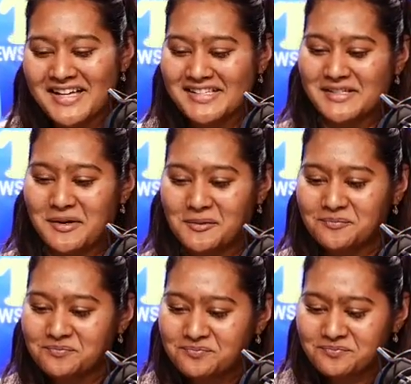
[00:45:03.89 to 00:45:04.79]
So
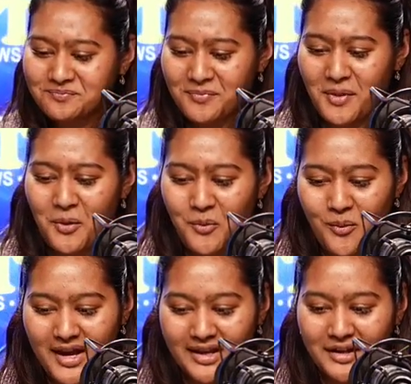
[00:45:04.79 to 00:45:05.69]

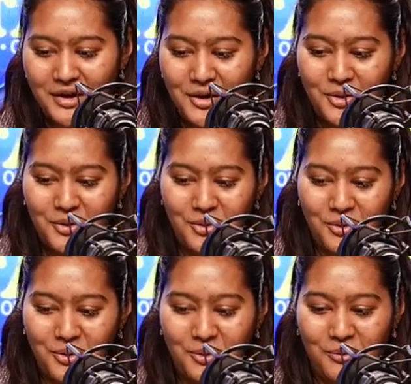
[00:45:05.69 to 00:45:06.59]
when
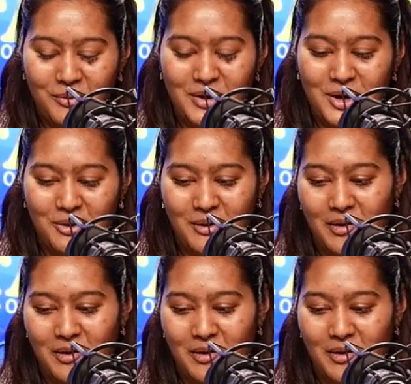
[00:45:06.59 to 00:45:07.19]
we go out,